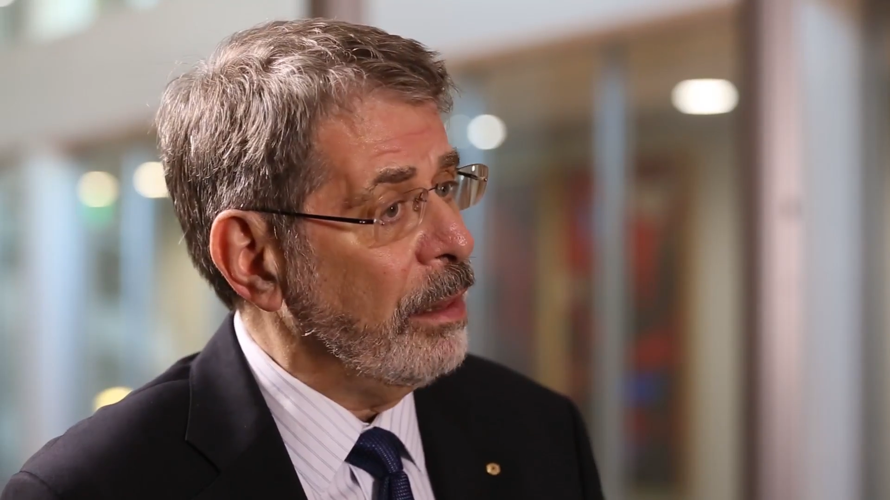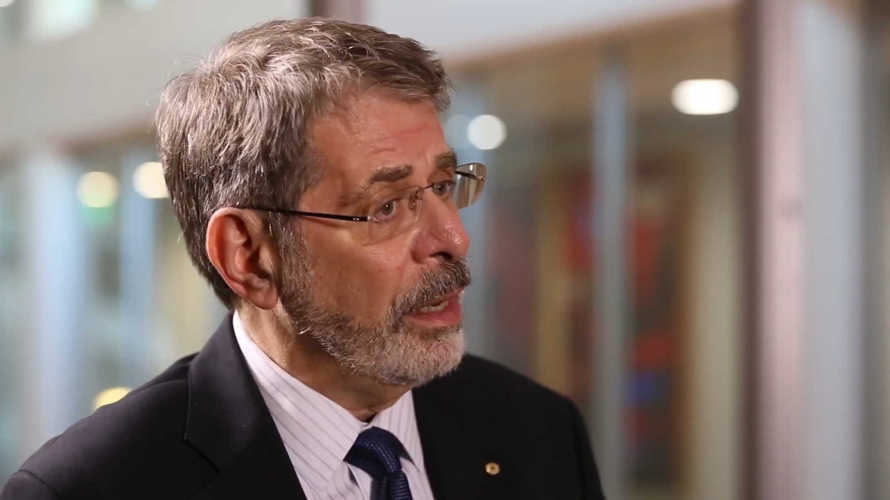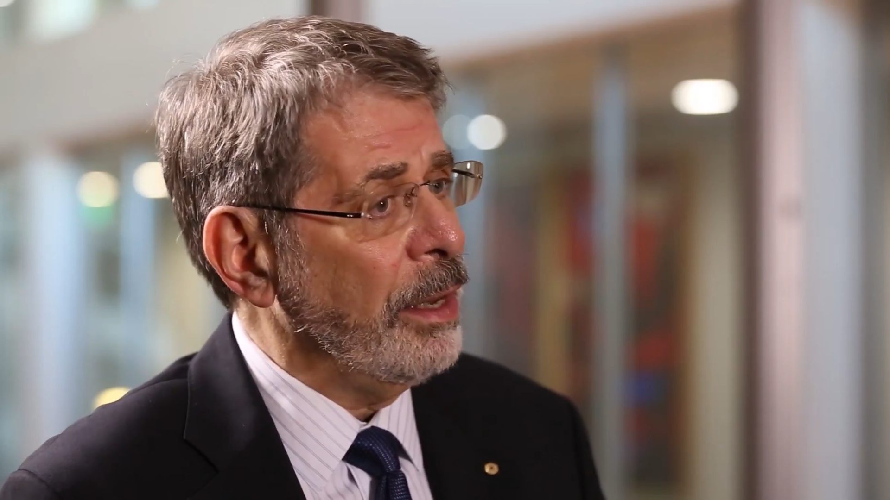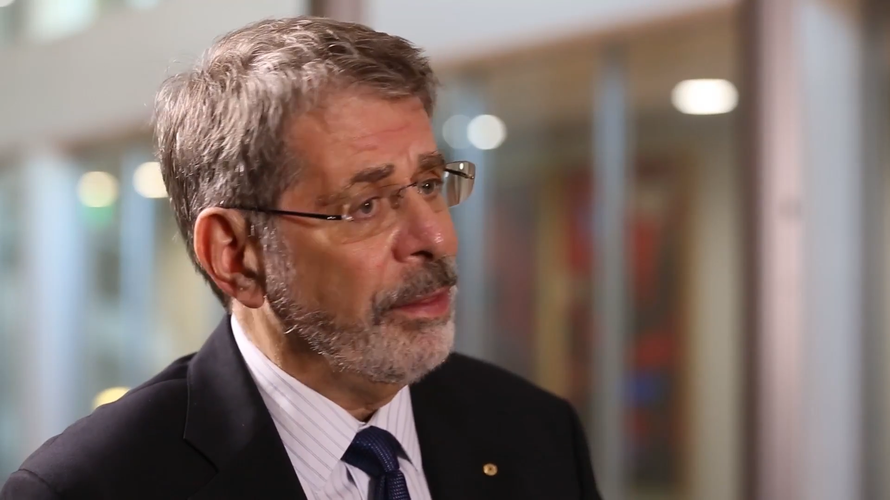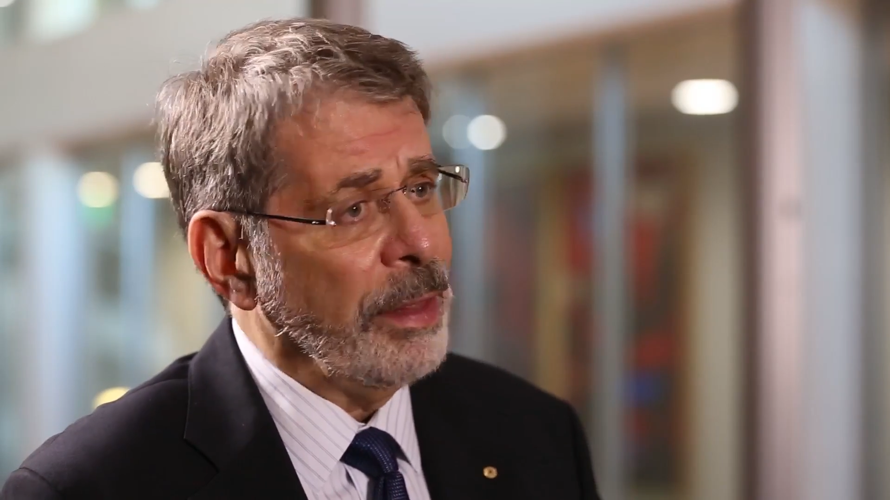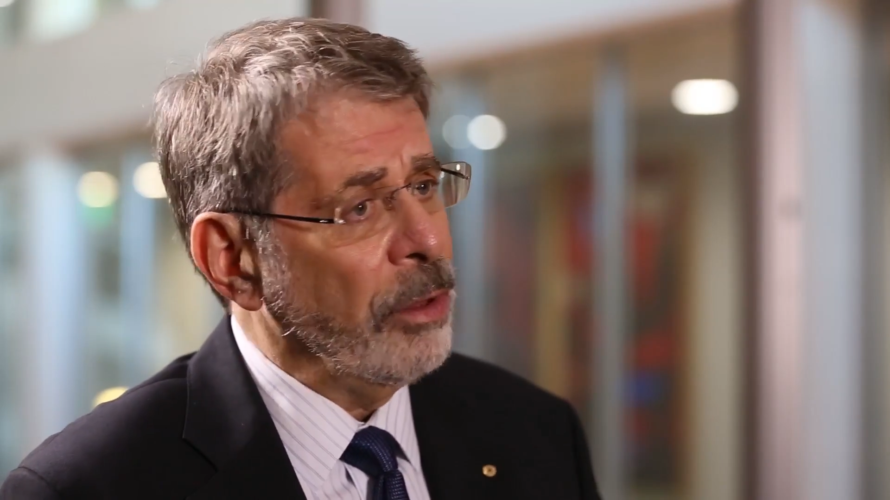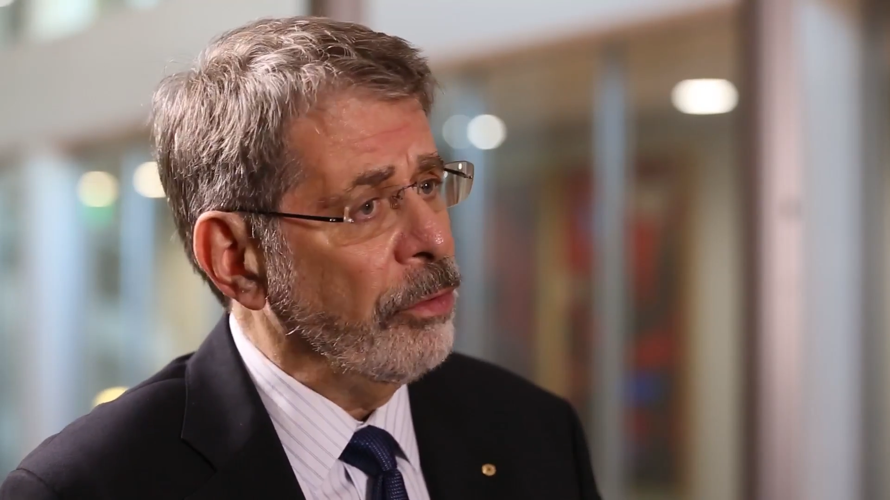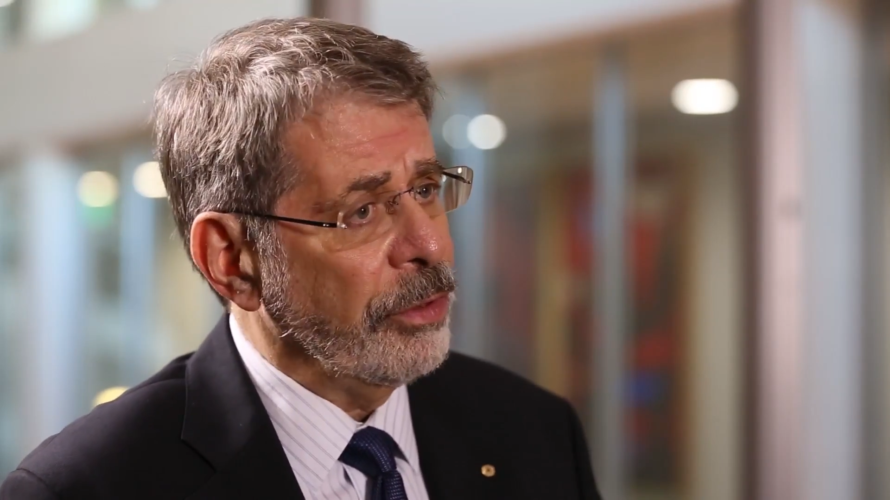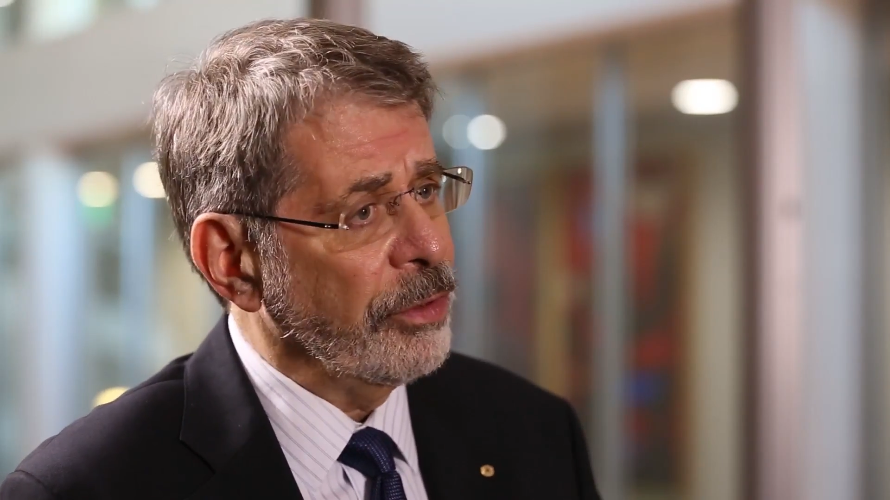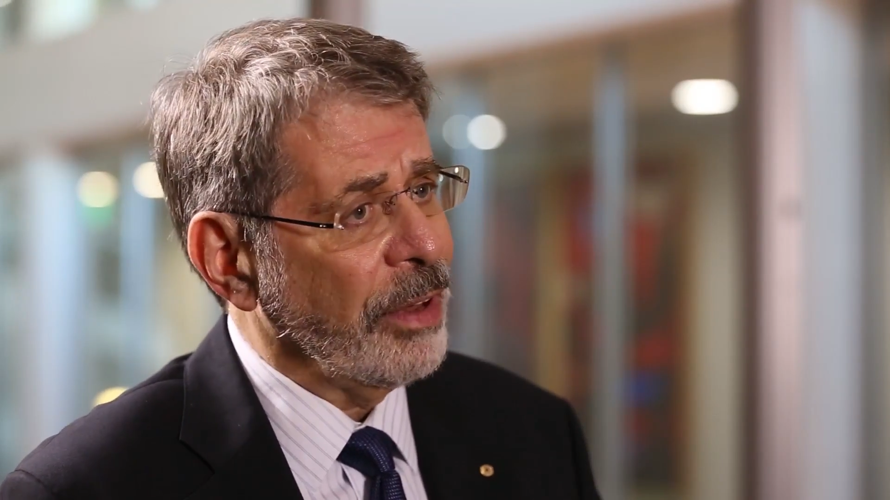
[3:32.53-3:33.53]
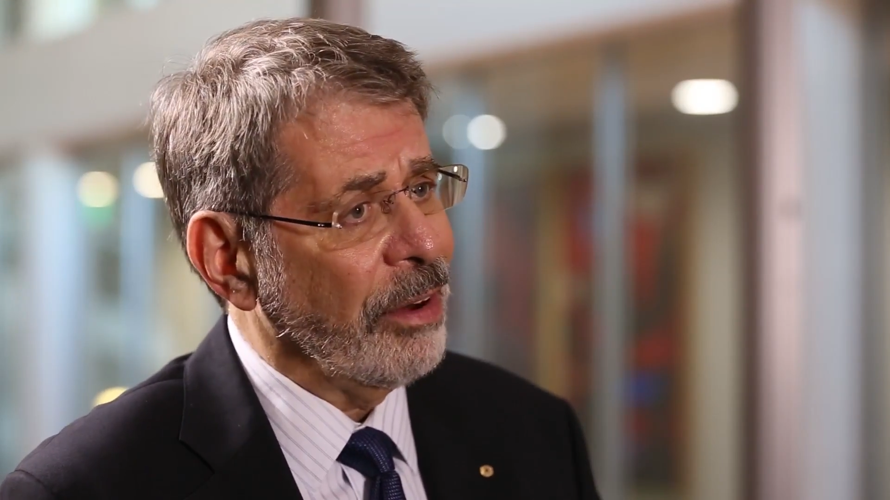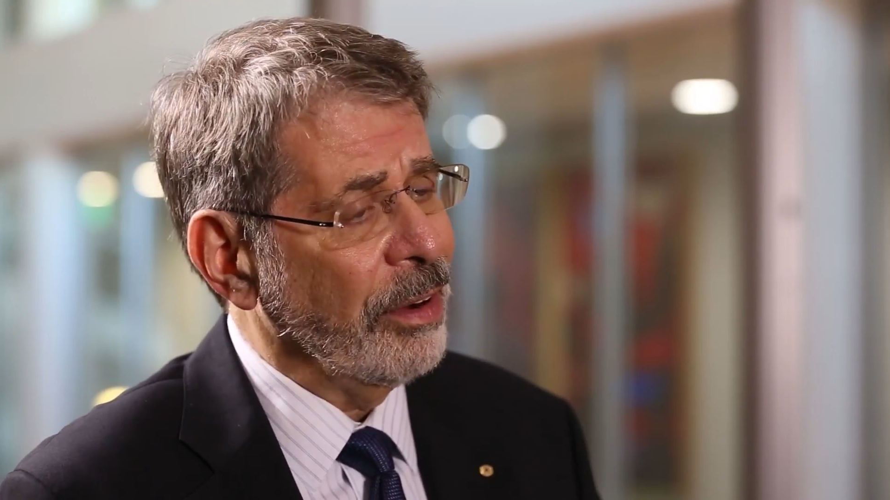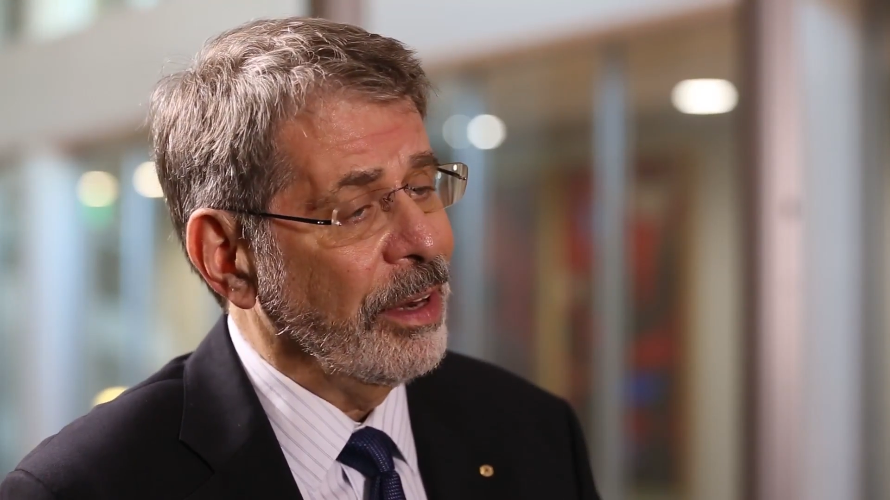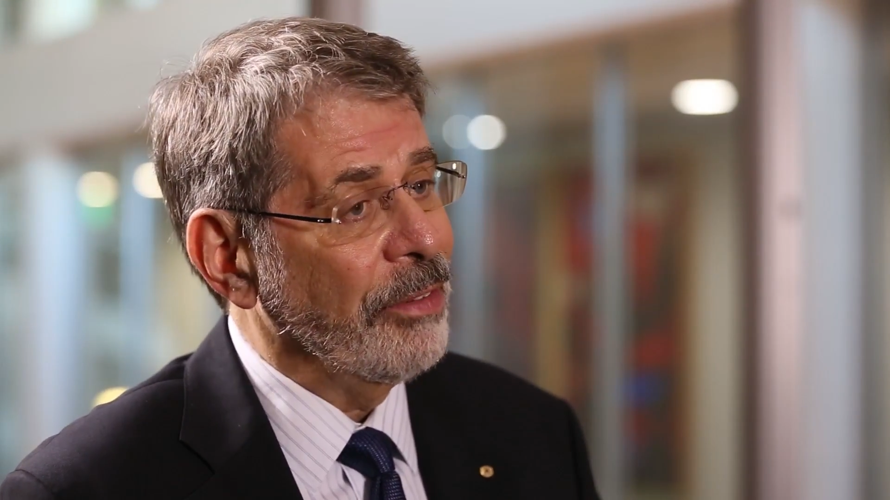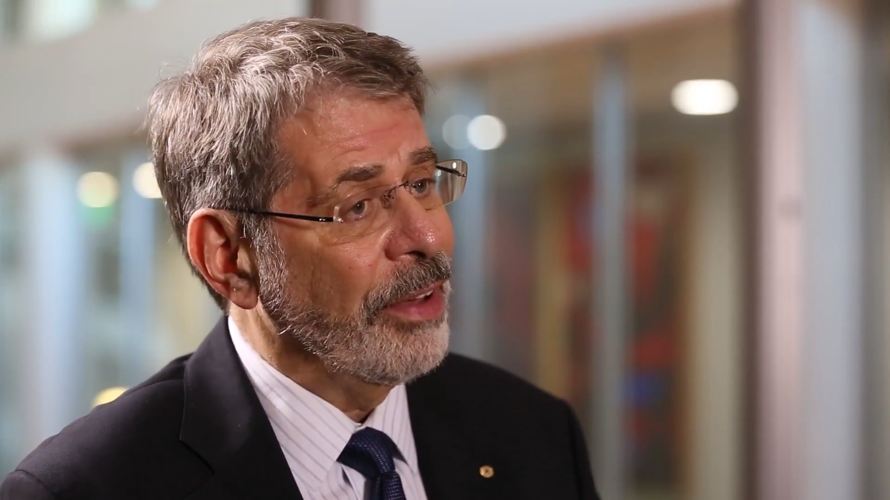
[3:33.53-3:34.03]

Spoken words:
than anything else that's currently